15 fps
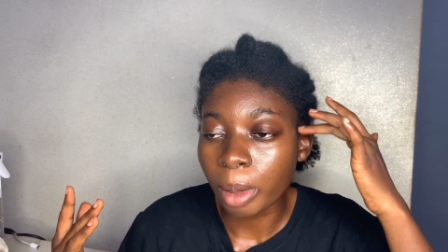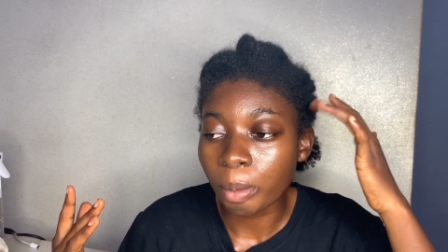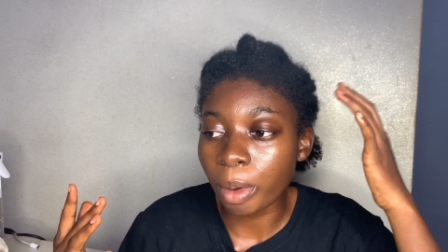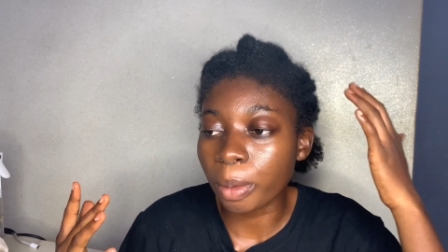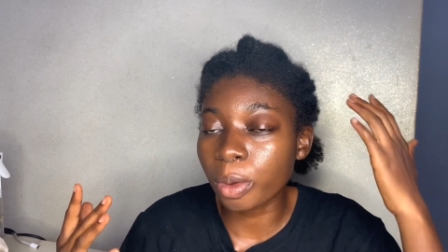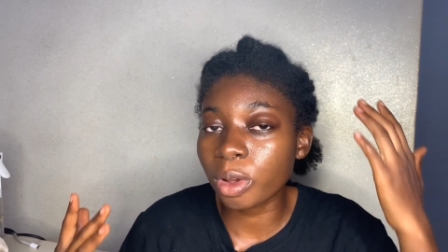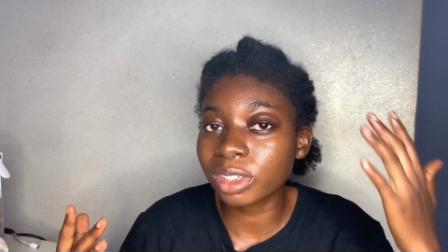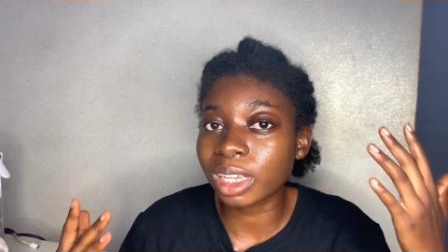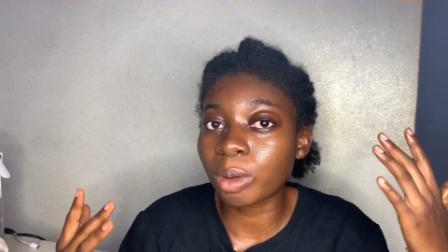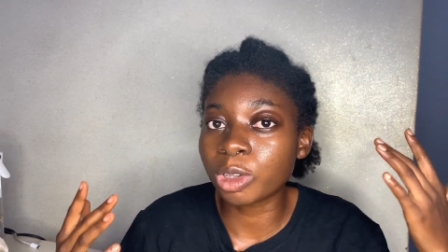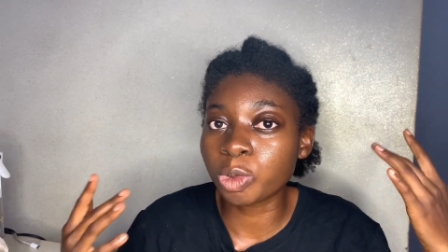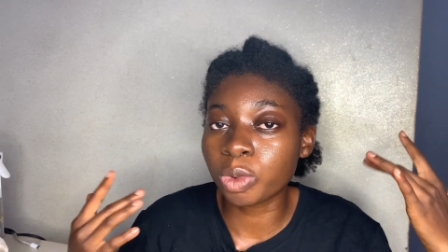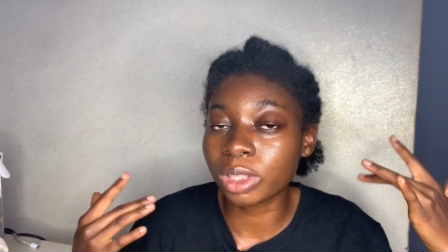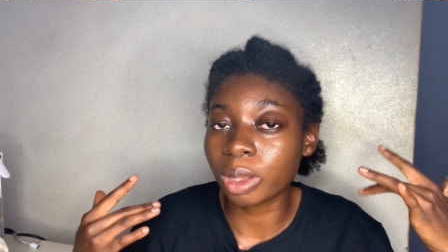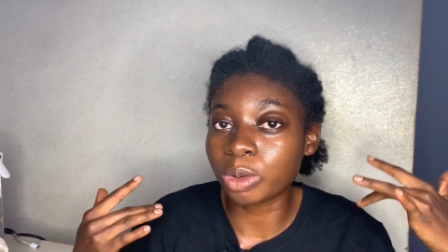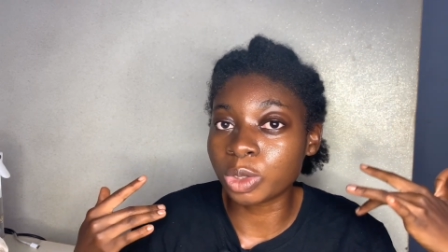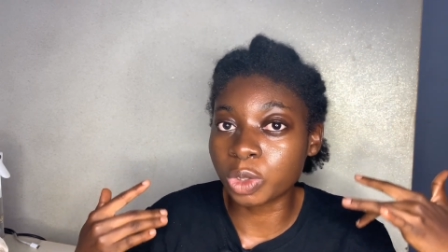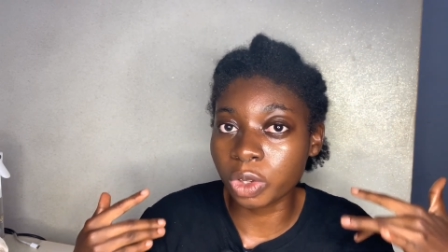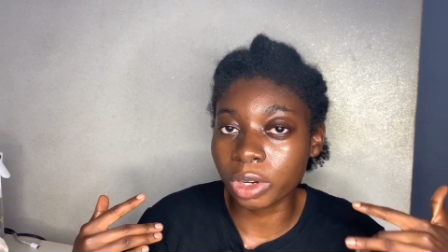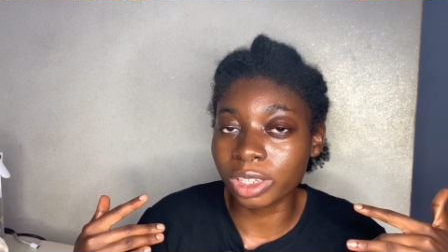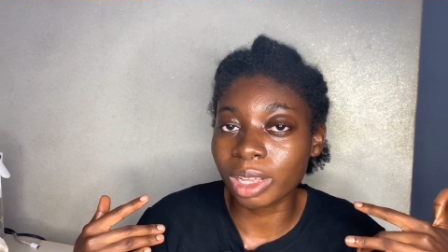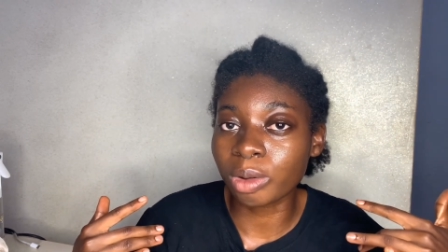But because I was the one that was
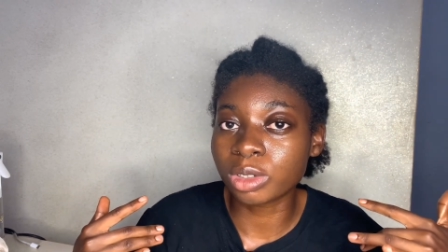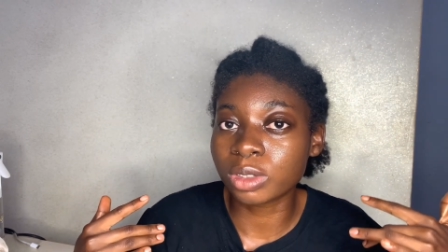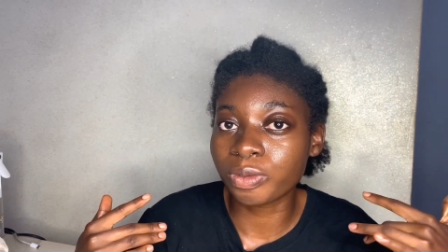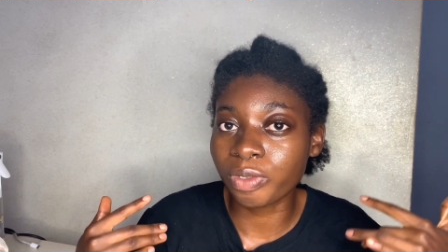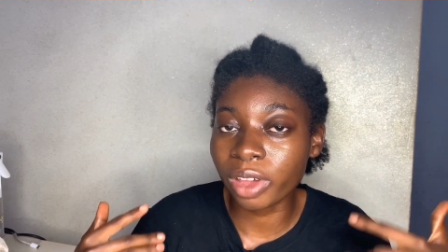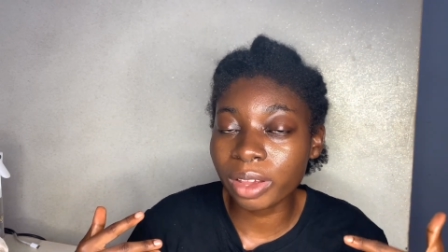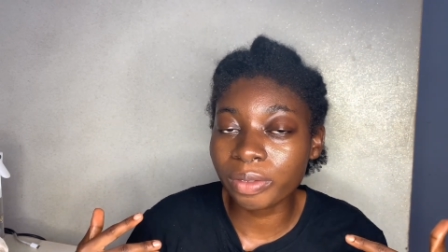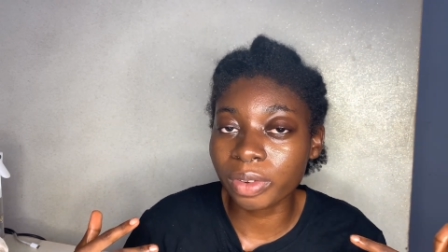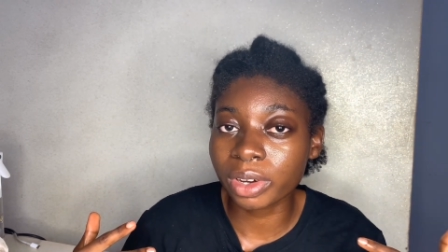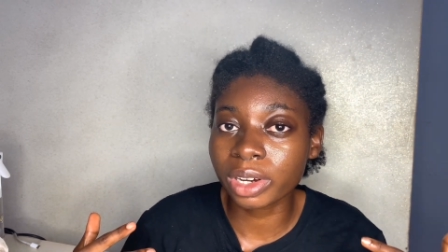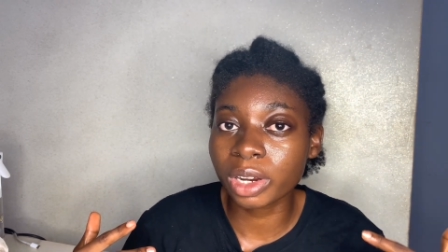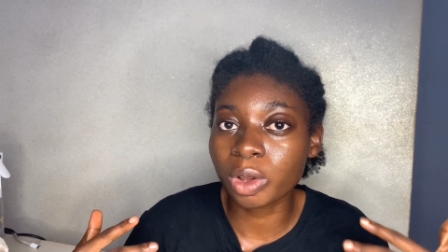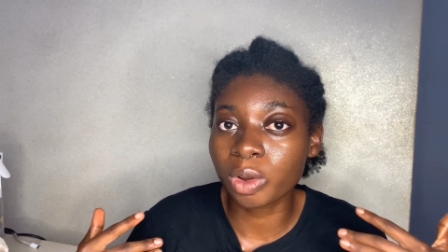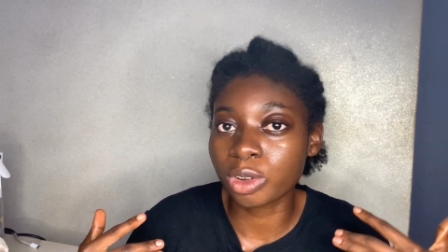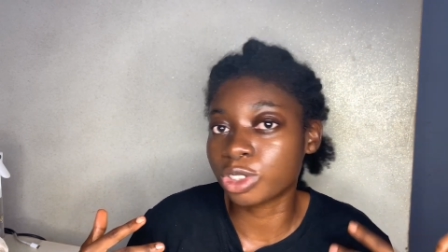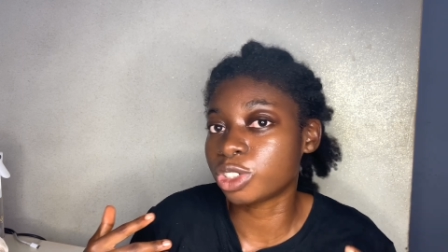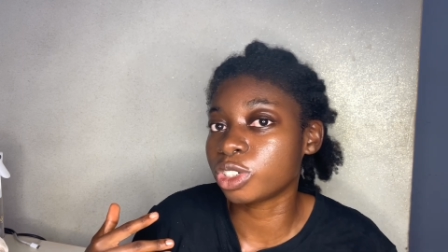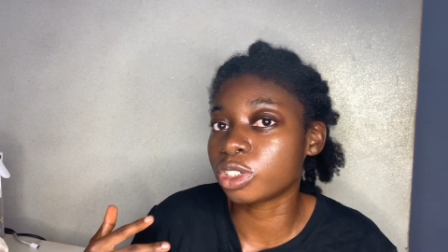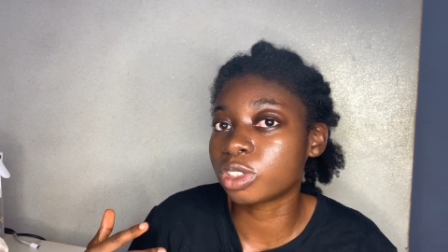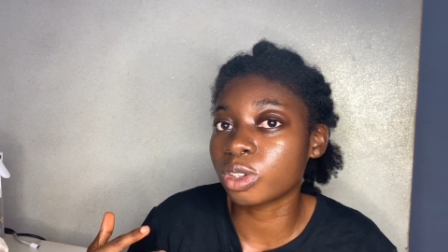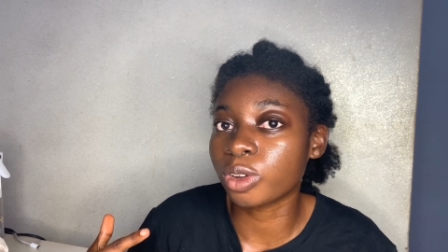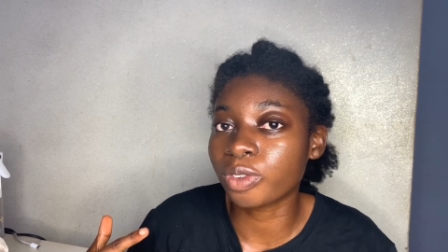doing it, I was very, very
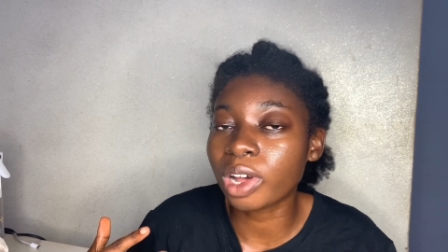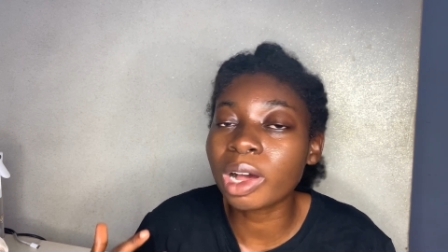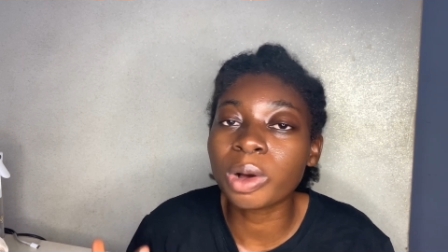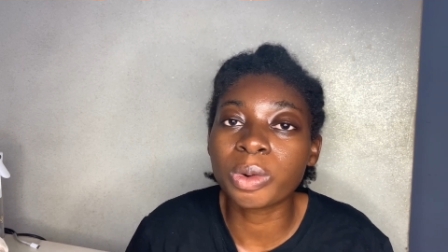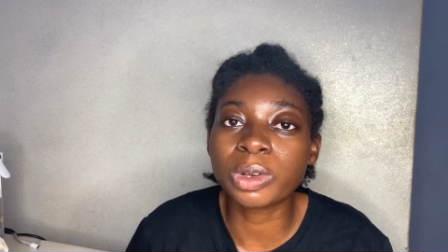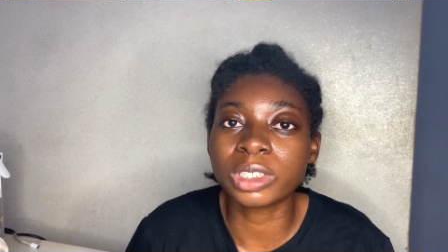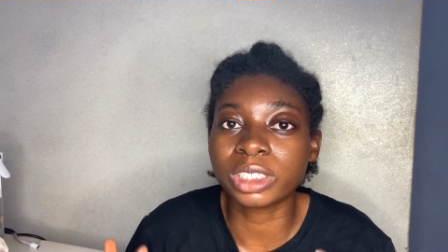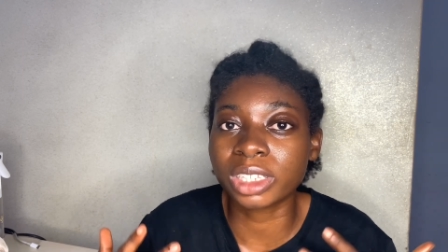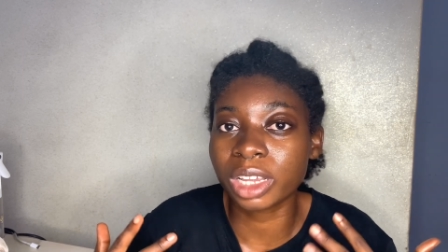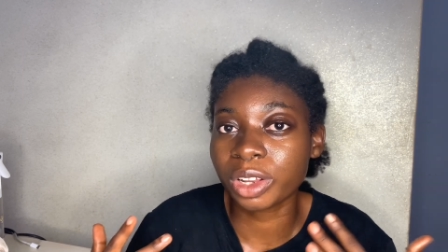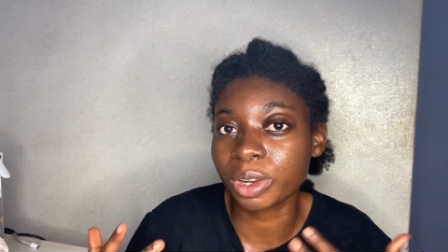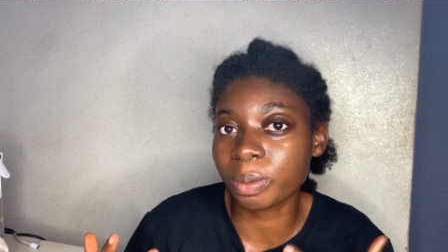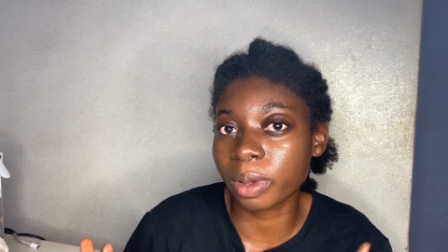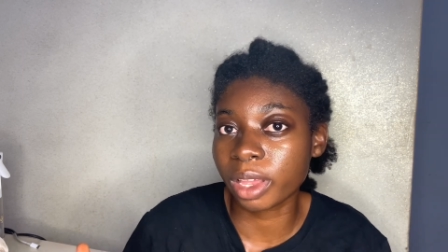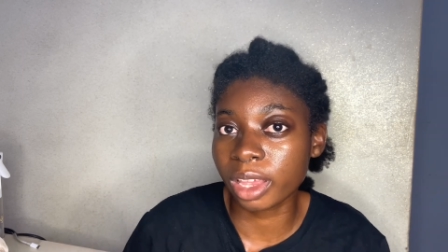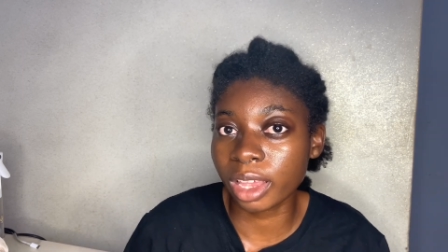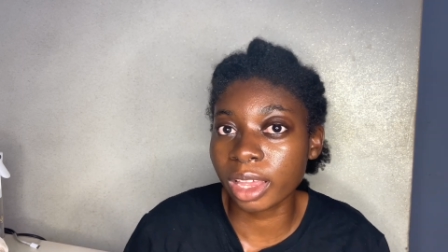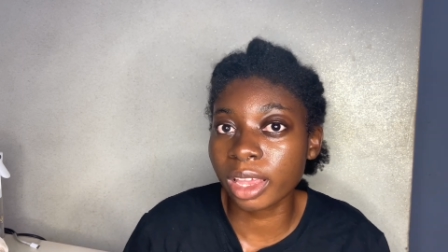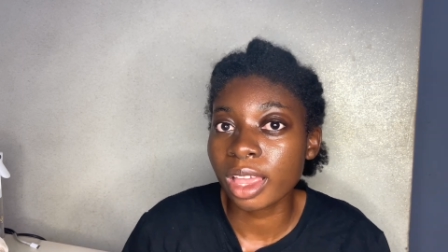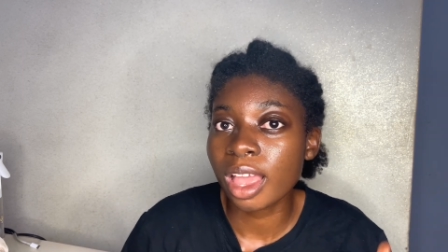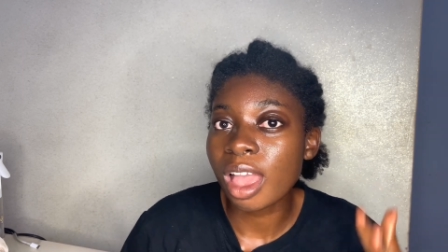conscious of how I was detangling my hair.